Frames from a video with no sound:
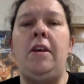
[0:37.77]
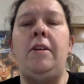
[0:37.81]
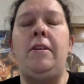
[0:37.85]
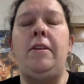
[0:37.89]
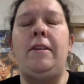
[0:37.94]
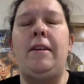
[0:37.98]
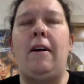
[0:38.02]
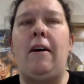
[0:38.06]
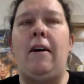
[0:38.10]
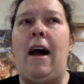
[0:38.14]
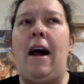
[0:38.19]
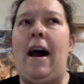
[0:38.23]

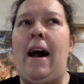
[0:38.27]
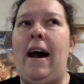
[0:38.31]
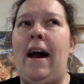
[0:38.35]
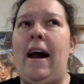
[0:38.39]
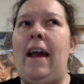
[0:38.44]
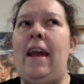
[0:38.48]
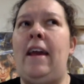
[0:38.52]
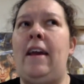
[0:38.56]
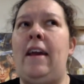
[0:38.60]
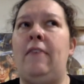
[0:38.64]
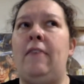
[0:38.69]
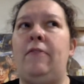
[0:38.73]
Now, I
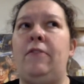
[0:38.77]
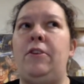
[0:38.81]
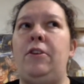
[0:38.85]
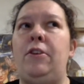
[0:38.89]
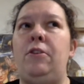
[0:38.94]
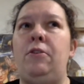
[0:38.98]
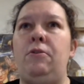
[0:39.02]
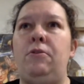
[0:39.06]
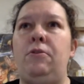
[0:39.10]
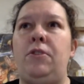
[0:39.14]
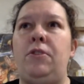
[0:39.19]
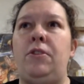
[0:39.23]
have
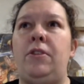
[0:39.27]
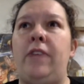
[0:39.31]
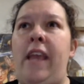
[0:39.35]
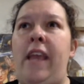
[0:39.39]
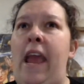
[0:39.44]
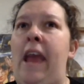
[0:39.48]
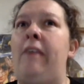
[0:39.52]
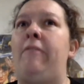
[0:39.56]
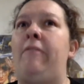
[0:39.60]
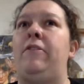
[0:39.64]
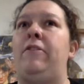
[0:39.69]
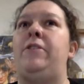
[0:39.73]
used
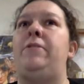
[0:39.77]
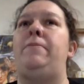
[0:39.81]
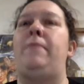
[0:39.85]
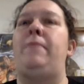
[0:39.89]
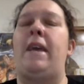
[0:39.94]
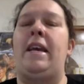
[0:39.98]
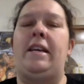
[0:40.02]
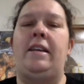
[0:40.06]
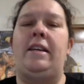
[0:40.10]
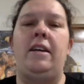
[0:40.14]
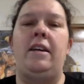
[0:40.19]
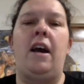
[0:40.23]
Canva to
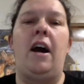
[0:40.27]
make